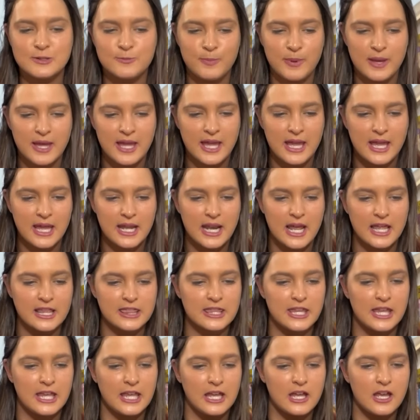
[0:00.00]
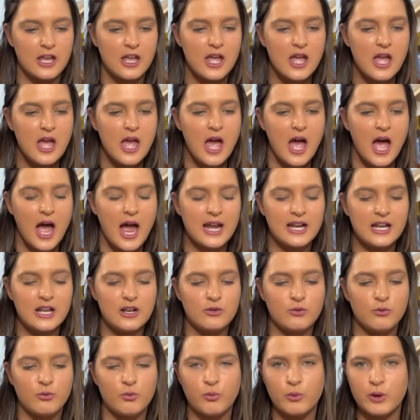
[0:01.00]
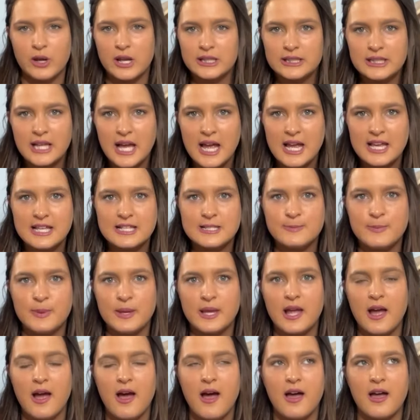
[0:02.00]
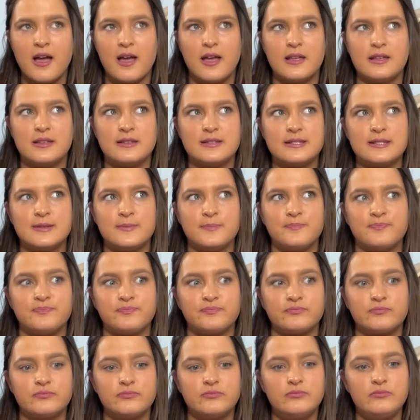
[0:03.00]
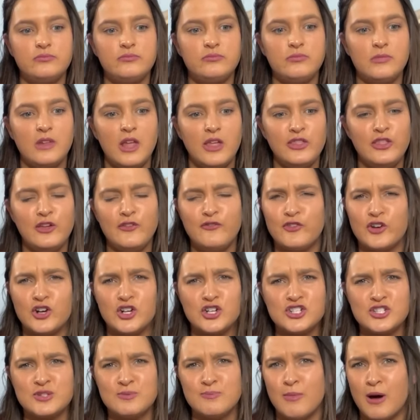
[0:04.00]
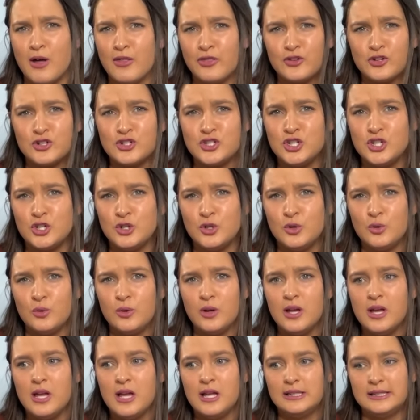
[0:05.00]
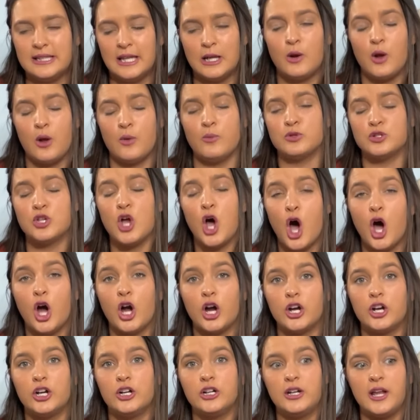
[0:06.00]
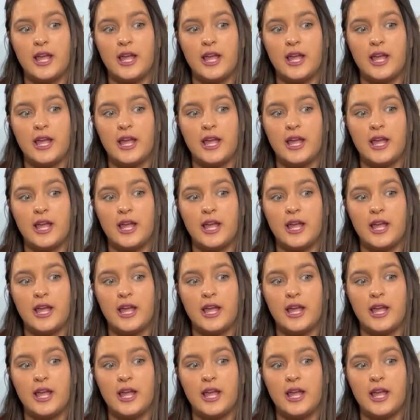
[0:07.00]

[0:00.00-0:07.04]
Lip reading: been. I think I didn't realize because the first month or two, like it was hard